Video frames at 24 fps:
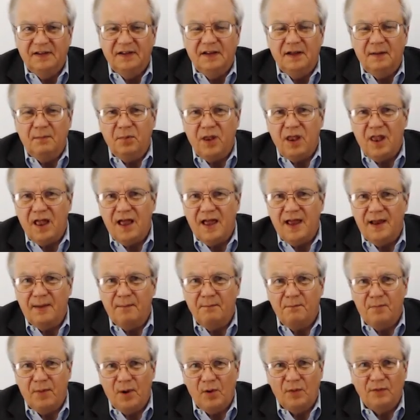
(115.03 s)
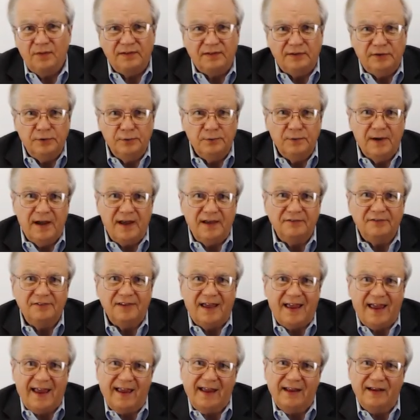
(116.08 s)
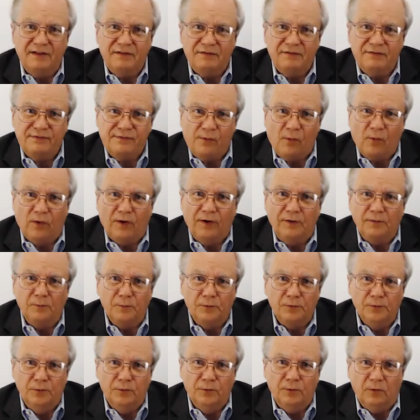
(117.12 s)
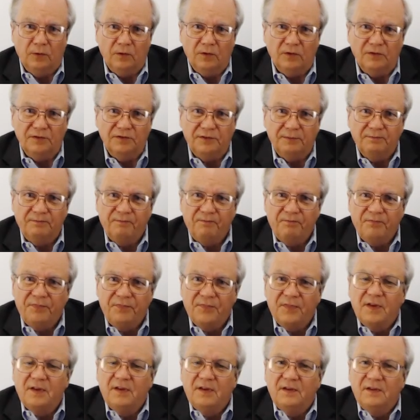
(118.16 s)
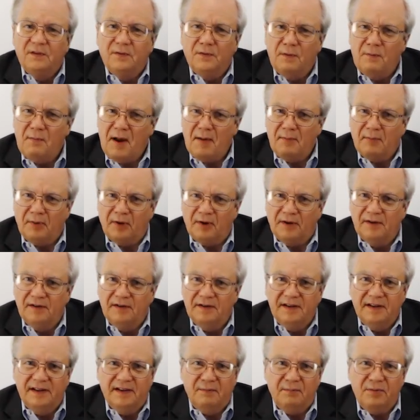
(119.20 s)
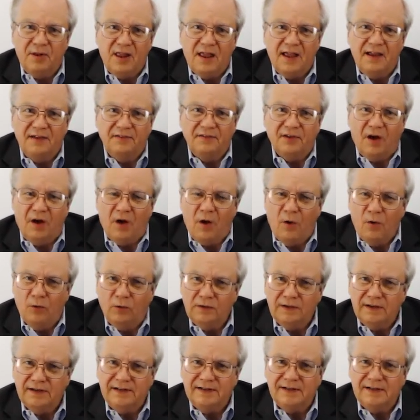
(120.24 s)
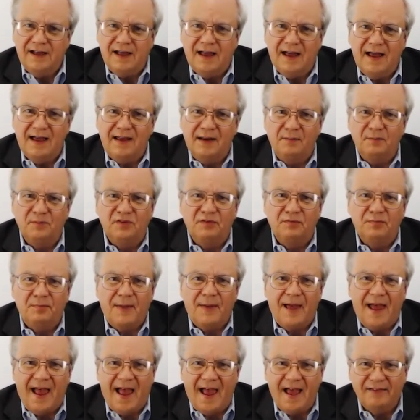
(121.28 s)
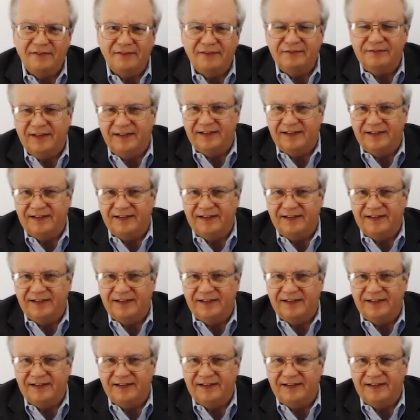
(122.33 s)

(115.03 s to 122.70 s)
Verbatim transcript: applying both U S and foreign rules. Remember, it applies only to items of passive